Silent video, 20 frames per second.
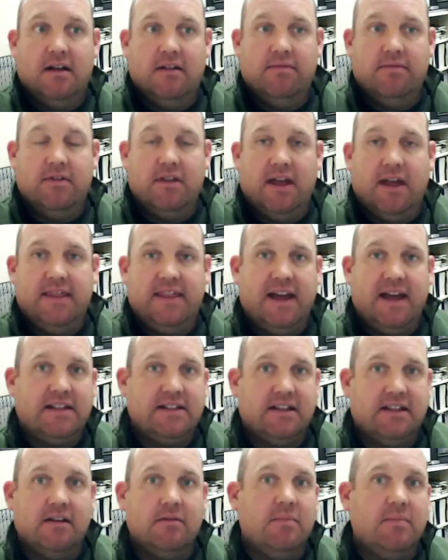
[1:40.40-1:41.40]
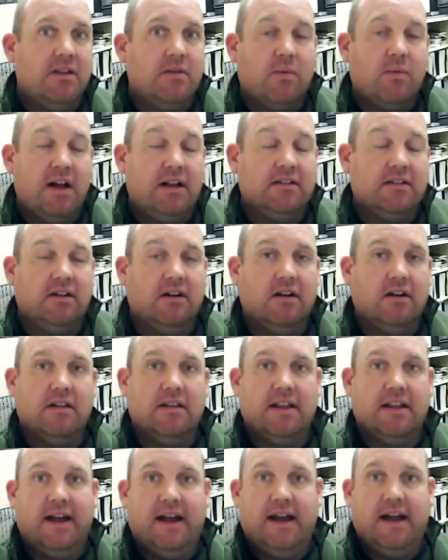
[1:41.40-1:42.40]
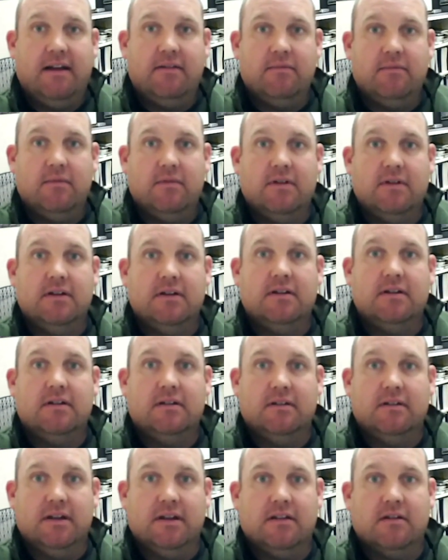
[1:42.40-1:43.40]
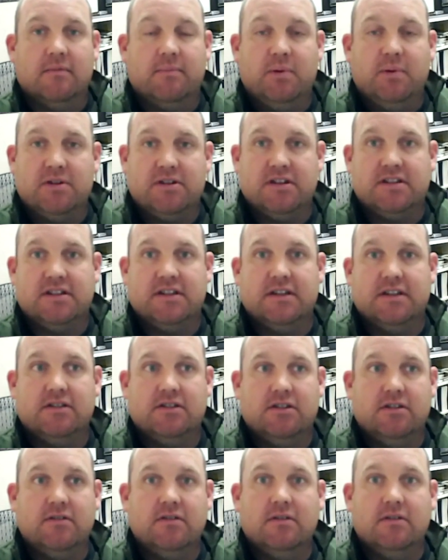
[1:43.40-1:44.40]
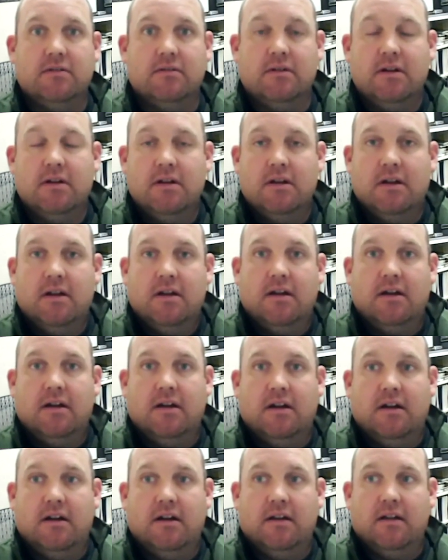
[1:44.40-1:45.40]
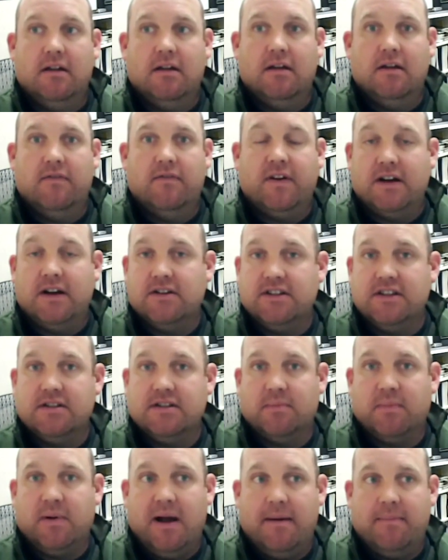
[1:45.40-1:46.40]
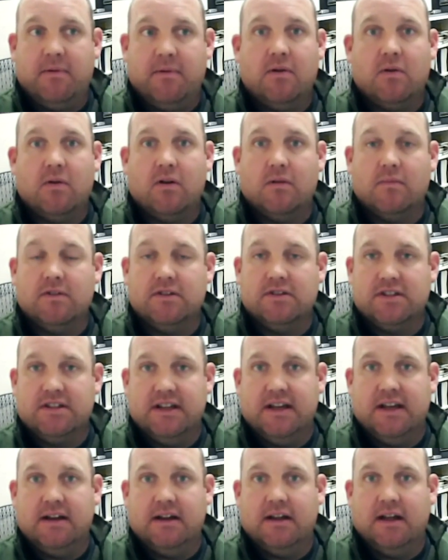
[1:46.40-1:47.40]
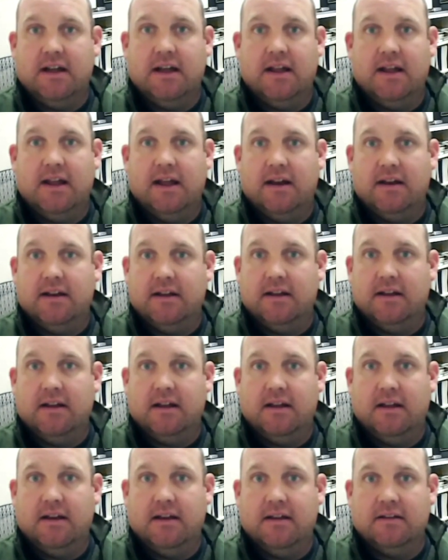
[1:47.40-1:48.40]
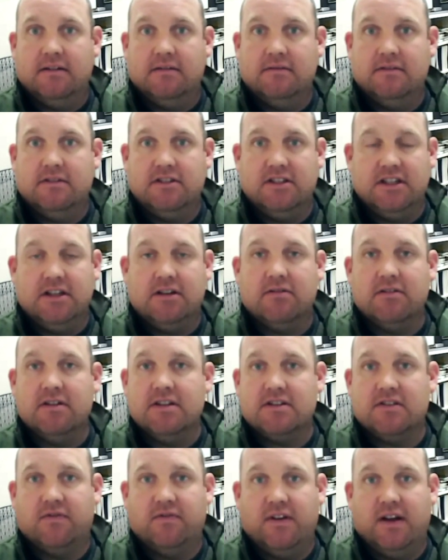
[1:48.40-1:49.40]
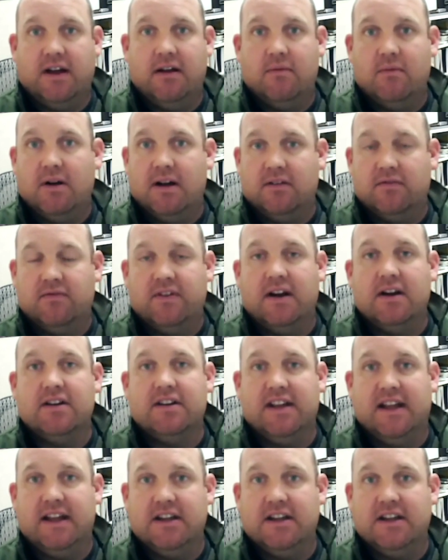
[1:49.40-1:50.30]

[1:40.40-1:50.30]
um, that, that's going to be the wild card. That will either push us into uh, uh, fire season proper, or will stay at a, at a, at a decreased fi- wildfire